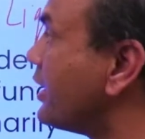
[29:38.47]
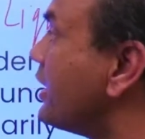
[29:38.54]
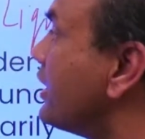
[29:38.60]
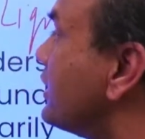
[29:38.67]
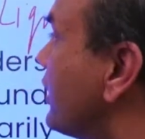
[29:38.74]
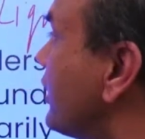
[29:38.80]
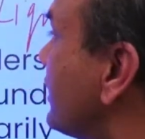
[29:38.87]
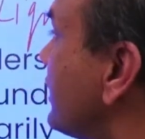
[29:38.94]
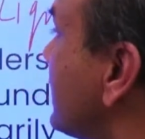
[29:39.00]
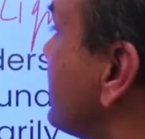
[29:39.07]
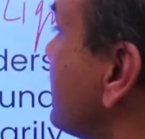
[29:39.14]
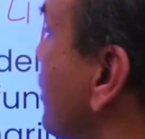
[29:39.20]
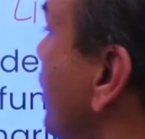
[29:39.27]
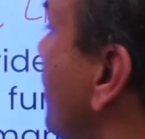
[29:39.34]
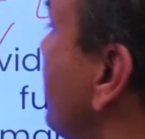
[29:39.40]
Now there is a
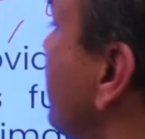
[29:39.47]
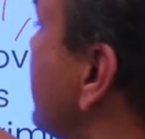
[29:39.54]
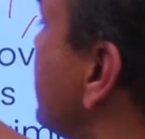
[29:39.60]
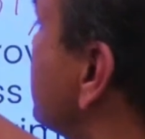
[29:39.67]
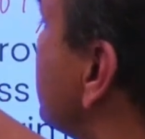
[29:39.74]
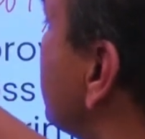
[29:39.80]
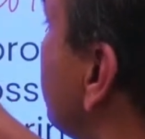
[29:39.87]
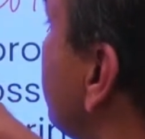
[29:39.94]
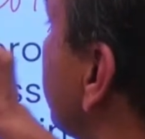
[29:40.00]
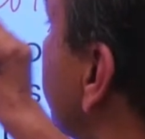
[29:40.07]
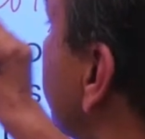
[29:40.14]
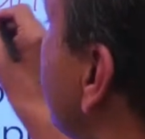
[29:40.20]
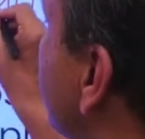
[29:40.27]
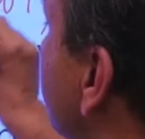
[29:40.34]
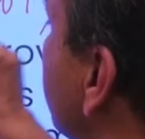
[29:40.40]
combination of liquid
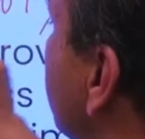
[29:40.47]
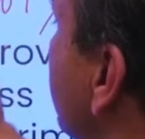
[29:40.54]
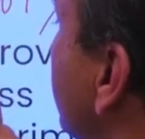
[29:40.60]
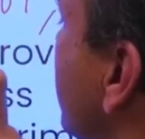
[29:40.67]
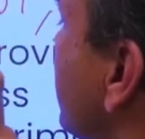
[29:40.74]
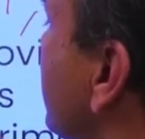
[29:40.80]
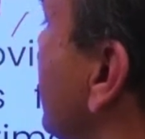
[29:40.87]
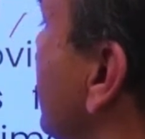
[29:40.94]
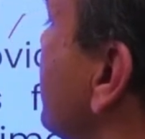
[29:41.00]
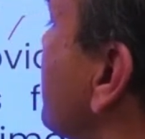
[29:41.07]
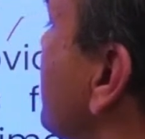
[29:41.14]
and debt that is called